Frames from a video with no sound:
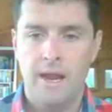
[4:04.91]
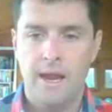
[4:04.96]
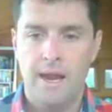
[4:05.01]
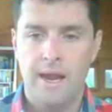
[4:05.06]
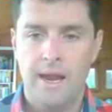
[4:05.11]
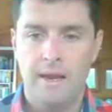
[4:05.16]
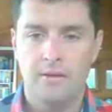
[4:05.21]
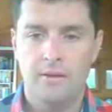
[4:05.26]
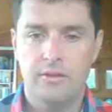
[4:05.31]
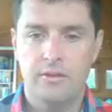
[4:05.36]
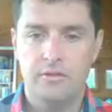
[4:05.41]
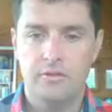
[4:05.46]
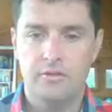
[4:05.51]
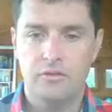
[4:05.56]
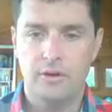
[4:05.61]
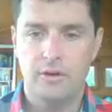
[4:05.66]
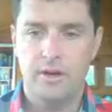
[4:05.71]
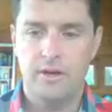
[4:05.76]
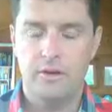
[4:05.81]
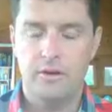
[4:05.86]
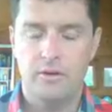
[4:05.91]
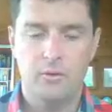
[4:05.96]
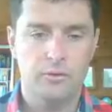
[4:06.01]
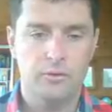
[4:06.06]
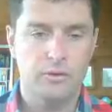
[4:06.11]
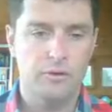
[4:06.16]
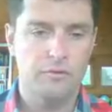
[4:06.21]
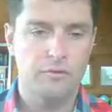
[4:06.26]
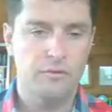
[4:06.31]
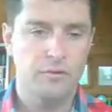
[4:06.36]
And this trend
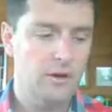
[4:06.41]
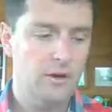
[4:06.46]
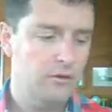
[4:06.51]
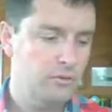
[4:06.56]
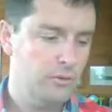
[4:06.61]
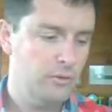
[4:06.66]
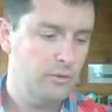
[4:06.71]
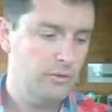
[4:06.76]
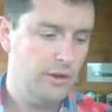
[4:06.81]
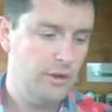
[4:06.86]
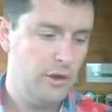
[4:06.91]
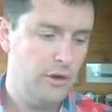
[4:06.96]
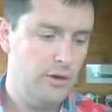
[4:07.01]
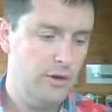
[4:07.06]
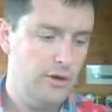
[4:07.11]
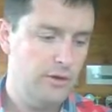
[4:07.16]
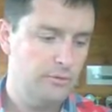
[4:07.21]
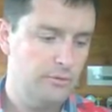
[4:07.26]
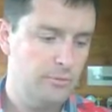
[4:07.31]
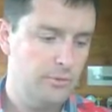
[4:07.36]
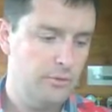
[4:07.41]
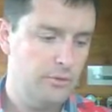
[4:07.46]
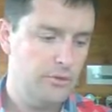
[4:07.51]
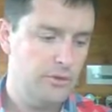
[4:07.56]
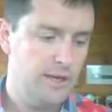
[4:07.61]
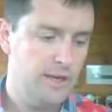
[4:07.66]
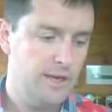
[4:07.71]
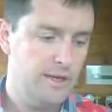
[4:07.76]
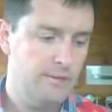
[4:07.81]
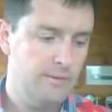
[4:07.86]
also follows with the earnings per
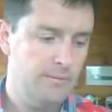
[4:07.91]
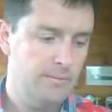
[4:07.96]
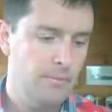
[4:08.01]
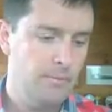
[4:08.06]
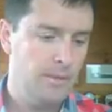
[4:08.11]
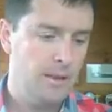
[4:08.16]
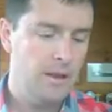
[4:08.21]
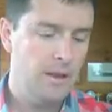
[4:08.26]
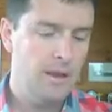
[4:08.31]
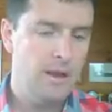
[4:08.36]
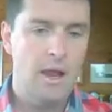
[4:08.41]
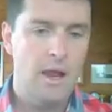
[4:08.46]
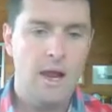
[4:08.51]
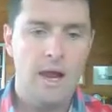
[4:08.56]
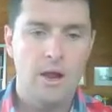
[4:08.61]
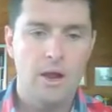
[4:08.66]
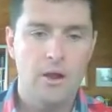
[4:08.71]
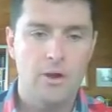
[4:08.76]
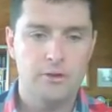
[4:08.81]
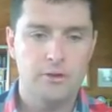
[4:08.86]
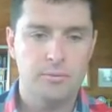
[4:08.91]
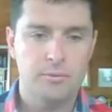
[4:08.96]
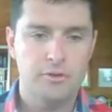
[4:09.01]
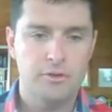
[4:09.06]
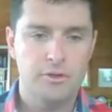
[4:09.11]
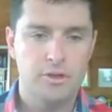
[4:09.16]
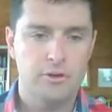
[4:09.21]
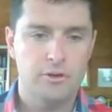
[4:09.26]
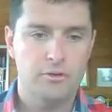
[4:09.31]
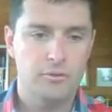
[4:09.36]
share. Earnings per
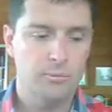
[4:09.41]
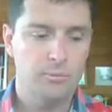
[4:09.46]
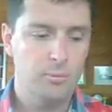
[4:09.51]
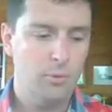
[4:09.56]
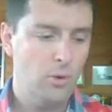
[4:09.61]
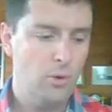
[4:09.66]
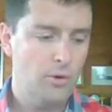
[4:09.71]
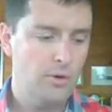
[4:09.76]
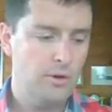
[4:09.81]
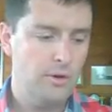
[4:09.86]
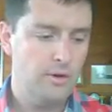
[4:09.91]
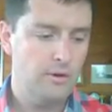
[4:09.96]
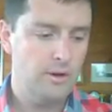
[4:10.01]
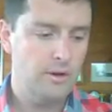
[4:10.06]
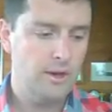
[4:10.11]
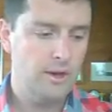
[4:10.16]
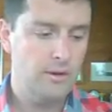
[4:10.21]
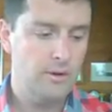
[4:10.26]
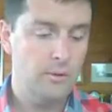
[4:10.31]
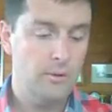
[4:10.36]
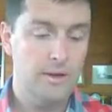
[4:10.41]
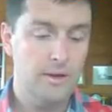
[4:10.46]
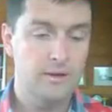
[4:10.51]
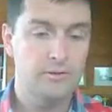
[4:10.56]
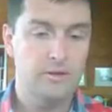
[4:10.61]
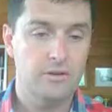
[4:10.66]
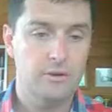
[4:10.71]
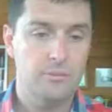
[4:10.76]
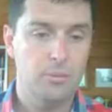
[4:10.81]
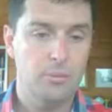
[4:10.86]
share is important, or
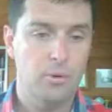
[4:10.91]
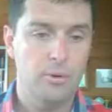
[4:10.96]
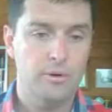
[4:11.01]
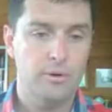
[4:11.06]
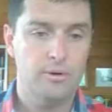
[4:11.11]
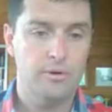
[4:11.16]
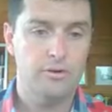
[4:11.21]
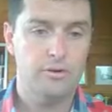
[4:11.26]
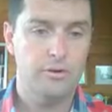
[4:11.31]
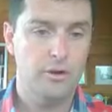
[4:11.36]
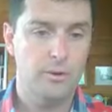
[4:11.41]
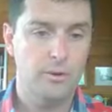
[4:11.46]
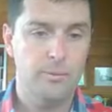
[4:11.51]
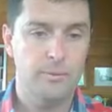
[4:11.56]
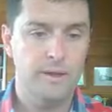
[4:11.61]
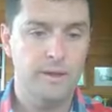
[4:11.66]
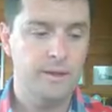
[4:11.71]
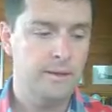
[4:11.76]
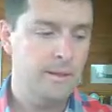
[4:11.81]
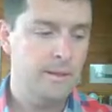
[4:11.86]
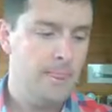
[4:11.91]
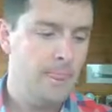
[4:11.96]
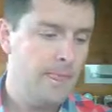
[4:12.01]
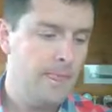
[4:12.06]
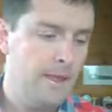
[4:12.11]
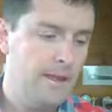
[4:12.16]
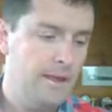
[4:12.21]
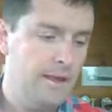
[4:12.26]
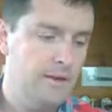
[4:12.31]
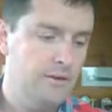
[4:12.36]
is an important determiner
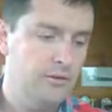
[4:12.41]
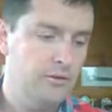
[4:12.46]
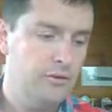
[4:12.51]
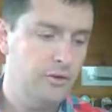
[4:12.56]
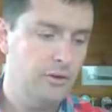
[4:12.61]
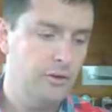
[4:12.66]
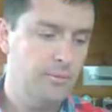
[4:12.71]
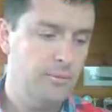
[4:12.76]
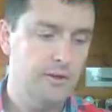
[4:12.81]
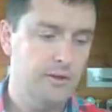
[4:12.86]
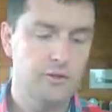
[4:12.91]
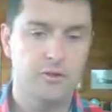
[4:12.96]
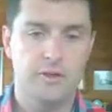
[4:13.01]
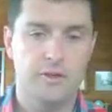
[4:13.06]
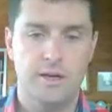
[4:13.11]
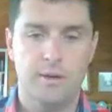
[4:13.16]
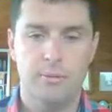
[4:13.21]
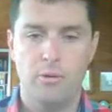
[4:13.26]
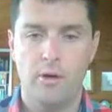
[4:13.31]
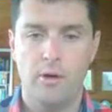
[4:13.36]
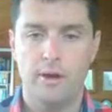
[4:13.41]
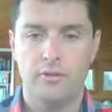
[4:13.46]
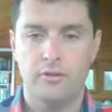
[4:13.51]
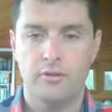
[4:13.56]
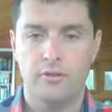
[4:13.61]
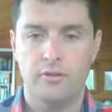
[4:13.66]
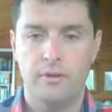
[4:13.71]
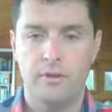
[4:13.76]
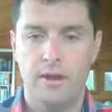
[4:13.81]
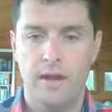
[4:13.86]
in determining share
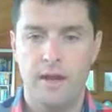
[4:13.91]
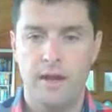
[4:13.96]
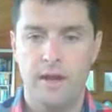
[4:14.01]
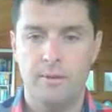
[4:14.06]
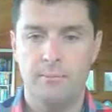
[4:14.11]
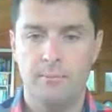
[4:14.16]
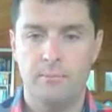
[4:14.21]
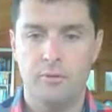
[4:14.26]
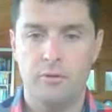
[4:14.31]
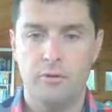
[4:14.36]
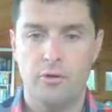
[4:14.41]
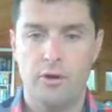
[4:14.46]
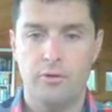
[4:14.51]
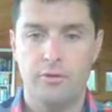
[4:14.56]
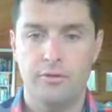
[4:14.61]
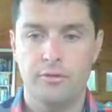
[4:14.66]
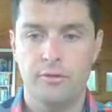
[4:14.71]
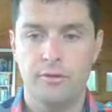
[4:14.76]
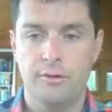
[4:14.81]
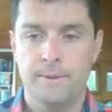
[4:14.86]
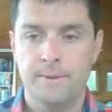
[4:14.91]
price growth.